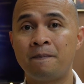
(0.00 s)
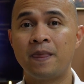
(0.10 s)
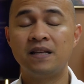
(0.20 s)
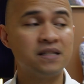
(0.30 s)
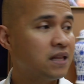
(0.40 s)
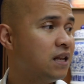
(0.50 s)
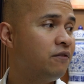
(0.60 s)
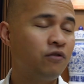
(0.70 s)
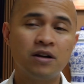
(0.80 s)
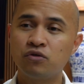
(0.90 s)
It's not
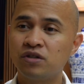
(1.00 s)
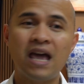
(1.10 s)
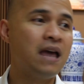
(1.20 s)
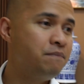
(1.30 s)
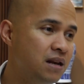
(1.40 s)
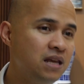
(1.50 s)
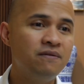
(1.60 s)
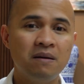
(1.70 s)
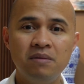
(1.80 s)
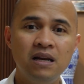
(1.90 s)
enough for us to say, I
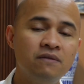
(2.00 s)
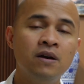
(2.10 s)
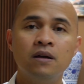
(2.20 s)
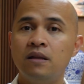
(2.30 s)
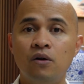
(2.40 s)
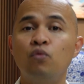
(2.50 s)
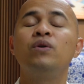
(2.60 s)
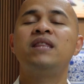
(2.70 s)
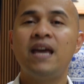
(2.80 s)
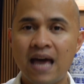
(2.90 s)
believe. No, we
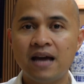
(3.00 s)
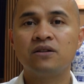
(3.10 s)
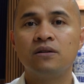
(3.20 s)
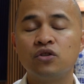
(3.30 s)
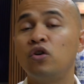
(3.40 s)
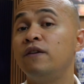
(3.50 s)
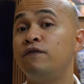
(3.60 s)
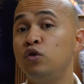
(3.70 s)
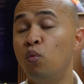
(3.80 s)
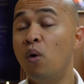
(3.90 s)
take action. So if
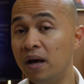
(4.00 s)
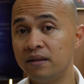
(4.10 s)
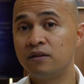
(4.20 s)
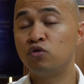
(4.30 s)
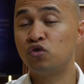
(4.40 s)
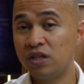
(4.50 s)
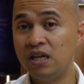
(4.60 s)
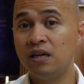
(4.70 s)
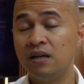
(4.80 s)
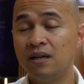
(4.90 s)
you want to
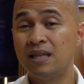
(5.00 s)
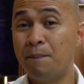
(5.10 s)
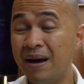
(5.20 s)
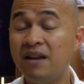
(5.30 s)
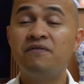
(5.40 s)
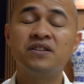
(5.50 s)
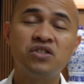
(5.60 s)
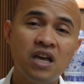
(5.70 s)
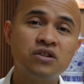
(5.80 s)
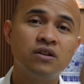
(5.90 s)
see the
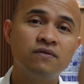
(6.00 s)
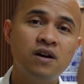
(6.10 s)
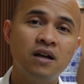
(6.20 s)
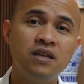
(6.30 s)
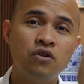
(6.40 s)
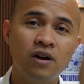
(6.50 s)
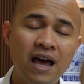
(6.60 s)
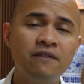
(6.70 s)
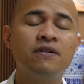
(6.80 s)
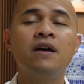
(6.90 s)
manifestation of God in your
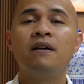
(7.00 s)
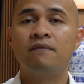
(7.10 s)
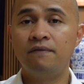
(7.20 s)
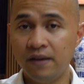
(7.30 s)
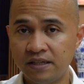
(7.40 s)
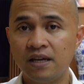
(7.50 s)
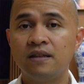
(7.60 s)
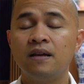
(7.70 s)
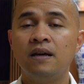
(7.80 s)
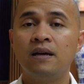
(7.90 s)
life, visit
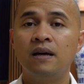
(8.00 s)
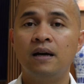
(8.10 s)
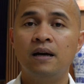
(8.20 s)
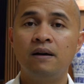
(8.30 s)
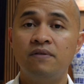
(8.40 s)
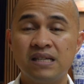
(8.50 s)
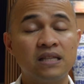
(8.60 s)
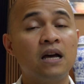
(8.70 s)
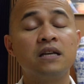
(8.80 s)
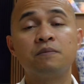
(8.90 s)

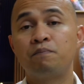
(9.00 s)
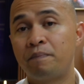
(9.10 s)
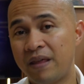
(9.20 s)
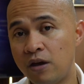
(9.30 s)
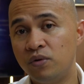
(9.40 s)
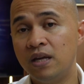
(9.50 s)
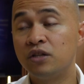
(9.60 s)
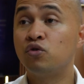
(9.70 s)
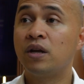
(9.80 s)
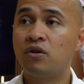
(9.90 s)
us, pray with
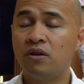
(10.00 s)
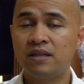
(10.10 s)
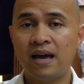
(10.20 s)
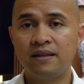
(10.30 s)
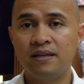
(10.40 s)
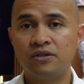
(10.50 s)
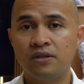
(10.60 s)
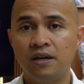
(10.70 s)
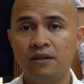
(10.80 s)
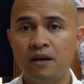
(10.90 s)
us. You can contact this
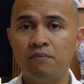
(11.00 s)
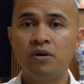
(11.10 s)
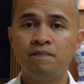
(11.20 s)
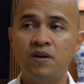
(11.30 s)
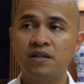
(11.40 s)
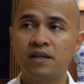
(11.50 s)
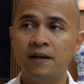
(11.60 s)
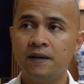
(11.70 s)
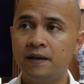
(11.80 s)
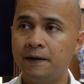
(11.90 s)
number. There's
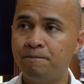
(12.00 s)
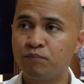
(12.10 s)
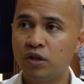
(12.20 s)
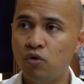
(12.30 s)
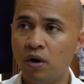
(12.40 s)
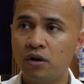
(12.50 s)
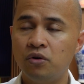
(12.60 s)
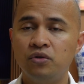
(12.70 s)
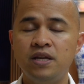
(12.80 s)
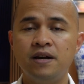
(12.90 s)
a QR
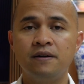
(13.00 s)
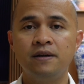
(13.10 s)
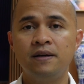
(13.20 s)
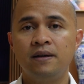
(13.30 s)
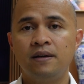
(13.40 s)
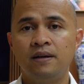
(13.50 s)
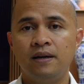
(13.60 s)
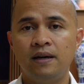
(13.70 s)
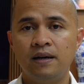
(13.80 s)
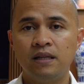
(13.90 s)
code here,
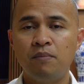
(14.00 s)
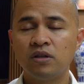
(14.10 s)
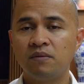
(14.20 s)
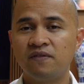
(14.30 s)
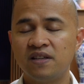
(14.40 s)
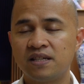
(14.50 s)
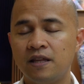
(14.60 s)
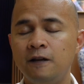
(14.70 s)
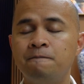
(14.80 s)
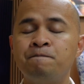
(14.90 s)
the bottom of the
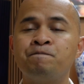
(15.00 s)
screen.